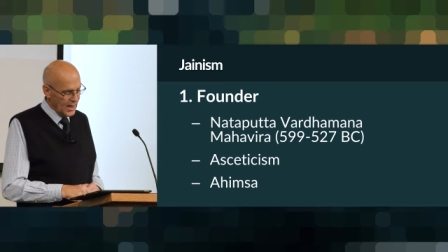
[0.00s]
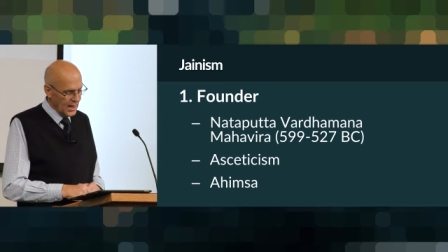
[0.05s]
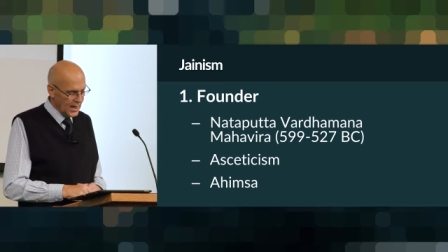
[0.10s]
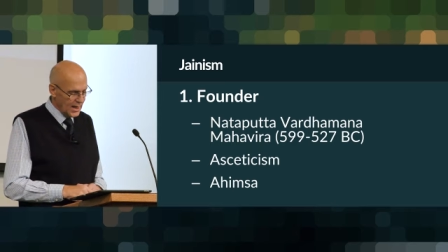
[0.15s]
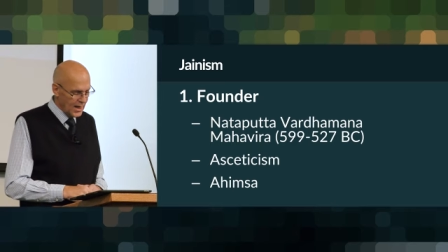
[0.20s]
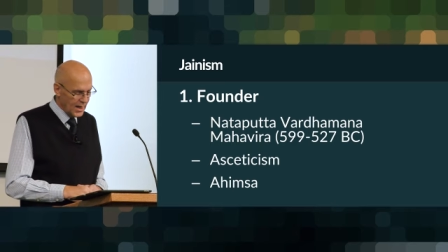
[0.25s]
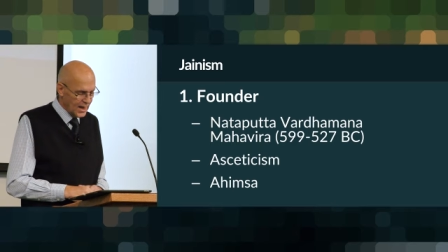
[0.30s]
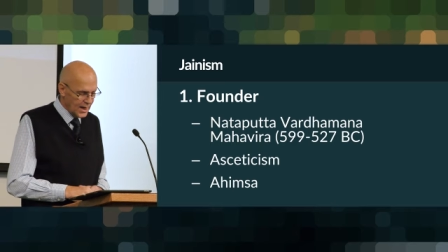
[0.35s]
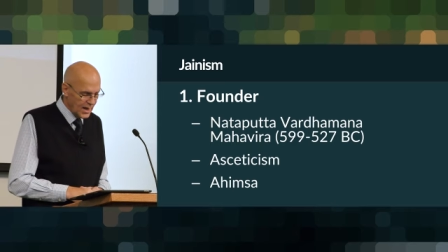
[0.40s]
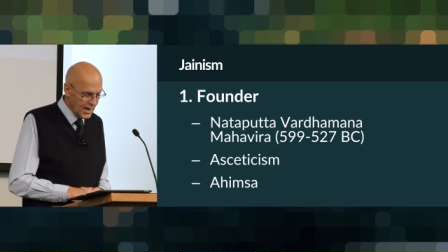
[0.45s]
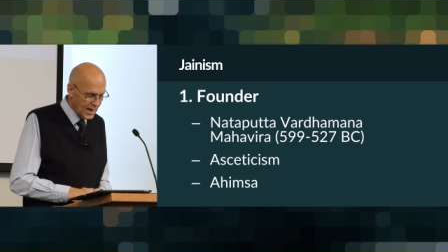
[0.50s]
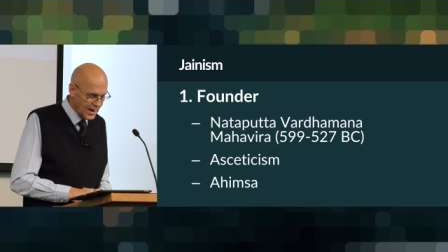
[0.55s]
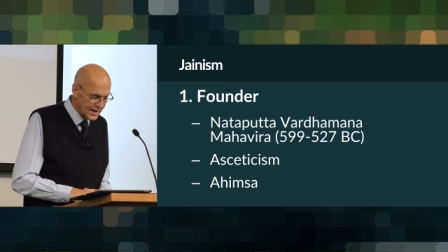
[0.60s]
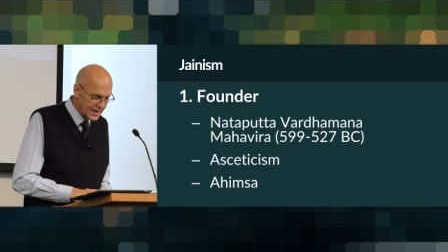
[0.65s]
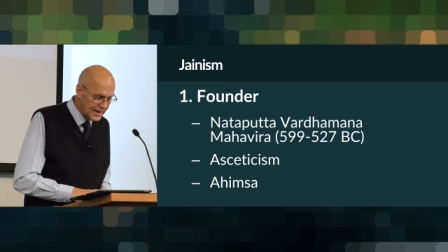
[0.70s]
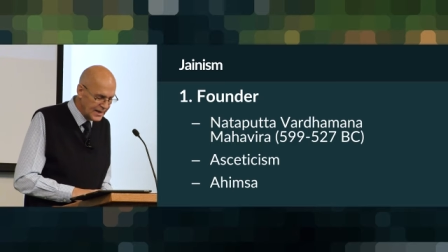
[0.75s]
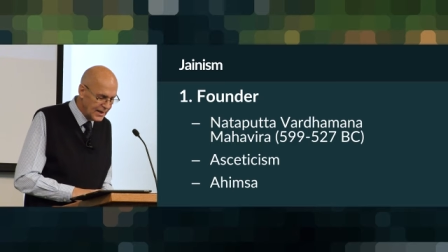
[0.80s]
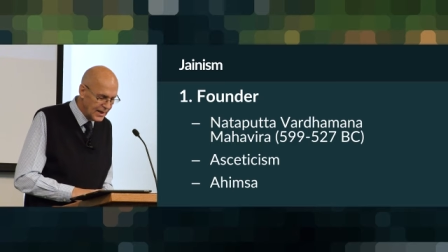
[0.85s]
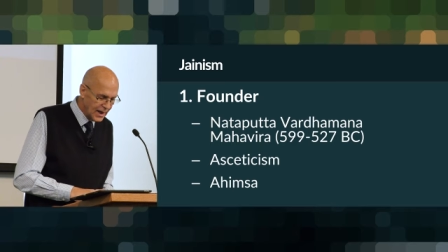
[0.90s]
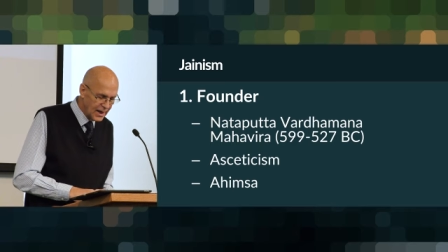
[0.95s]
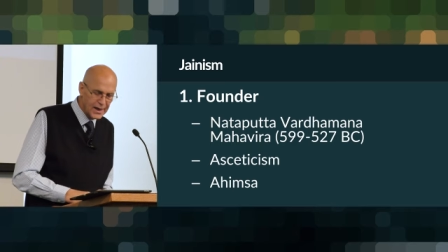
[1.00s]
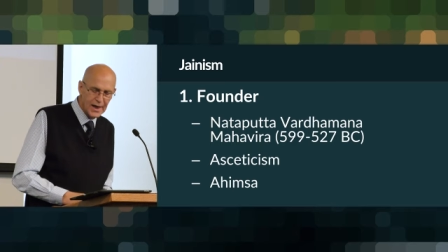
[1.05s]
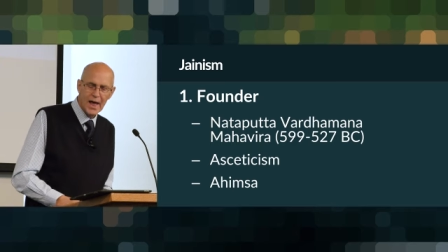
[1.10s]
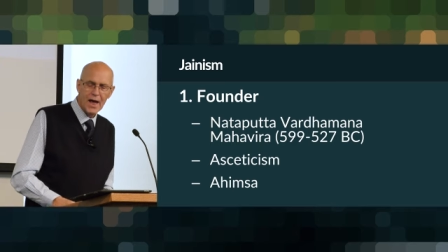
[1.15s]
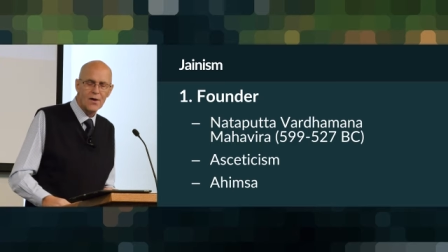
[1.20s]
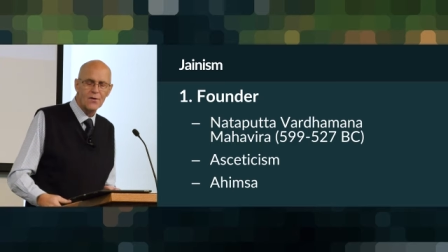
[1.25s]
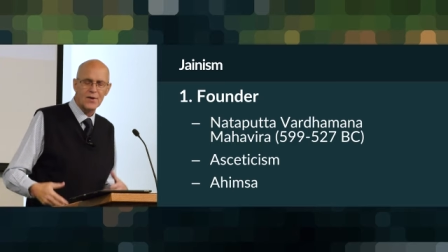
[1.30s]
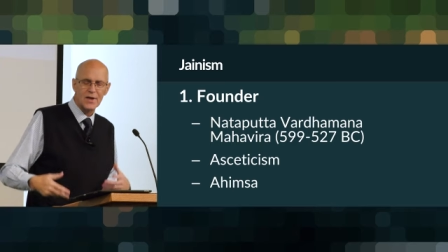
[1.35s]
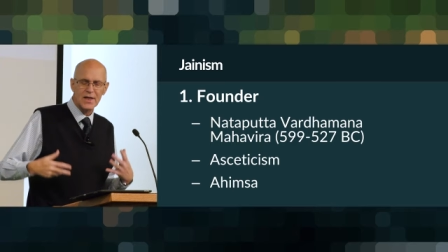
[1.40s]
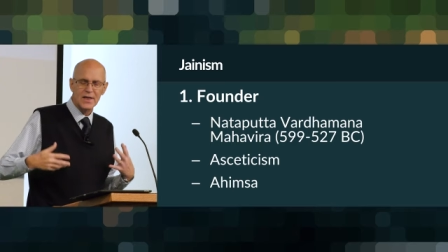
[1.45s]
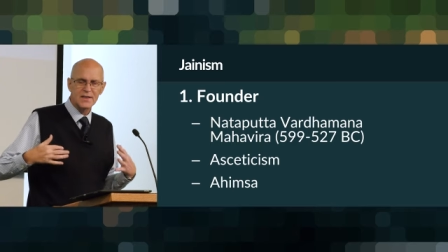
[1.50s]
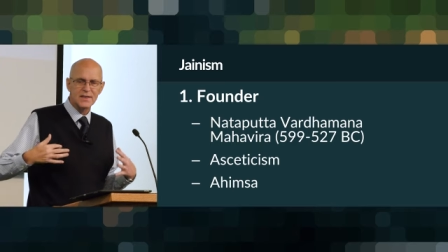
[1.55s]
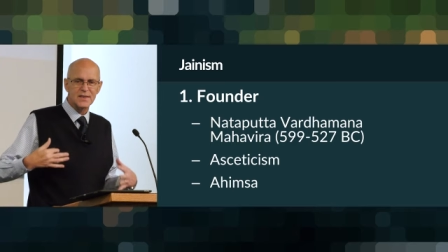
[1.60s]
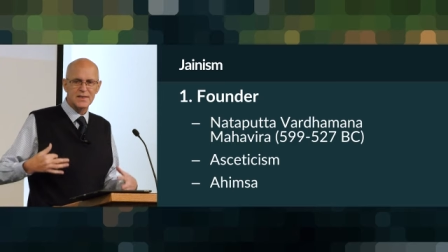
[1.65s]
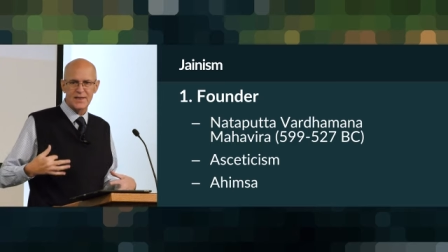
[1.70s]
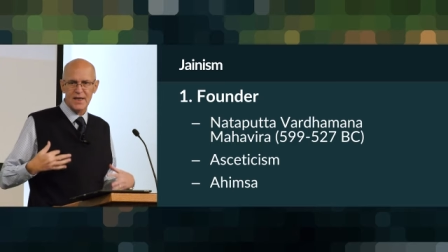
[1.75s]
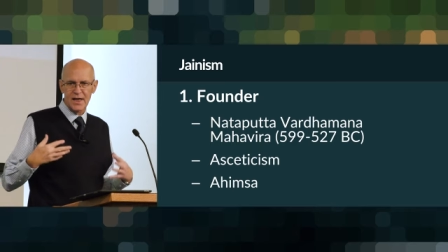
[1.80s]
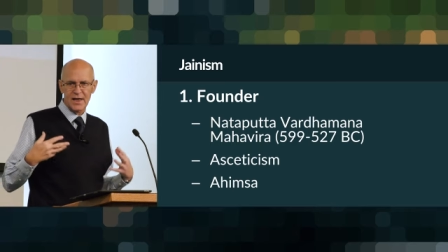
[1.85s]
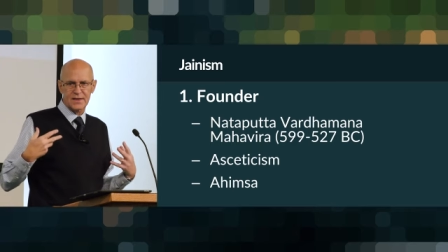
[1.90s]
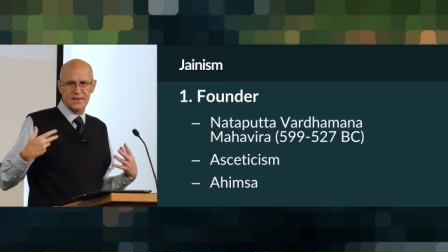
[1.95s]
Uh, he allowed
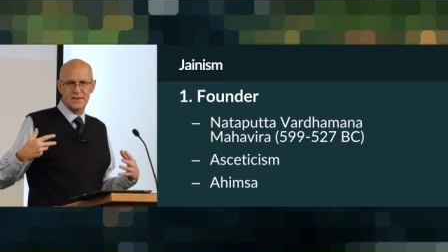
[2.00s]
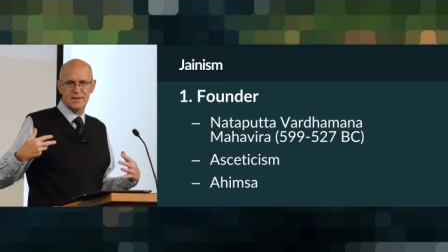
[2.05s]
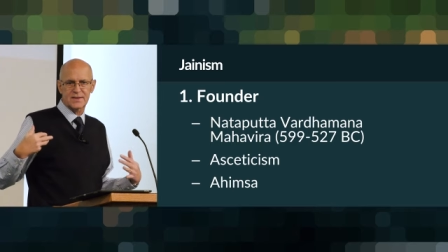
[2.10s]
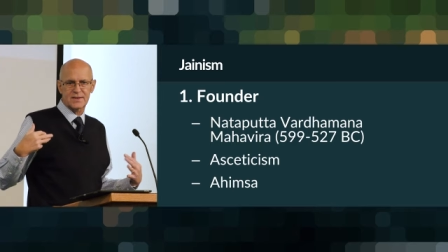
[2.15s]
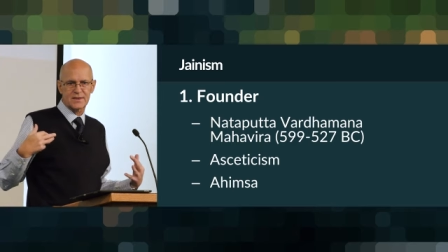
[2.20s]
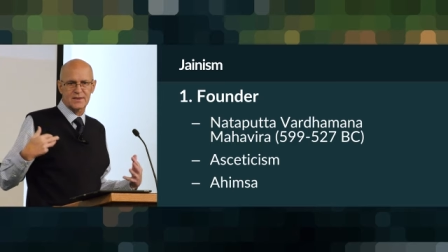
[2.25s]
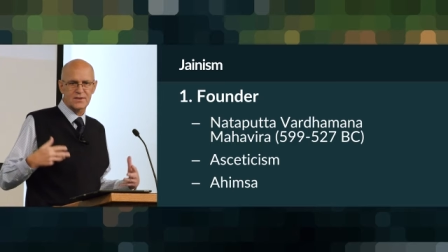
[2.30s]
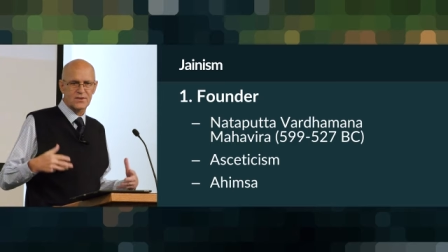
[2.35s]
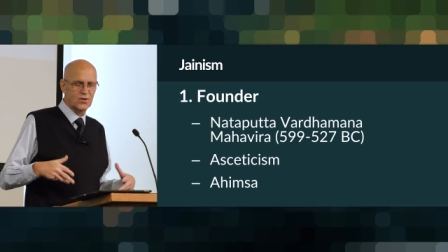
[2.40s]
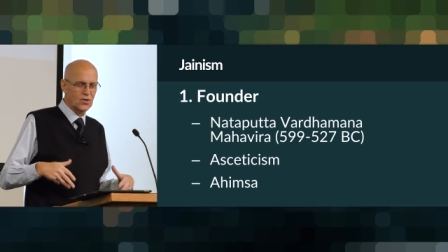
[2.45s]
insects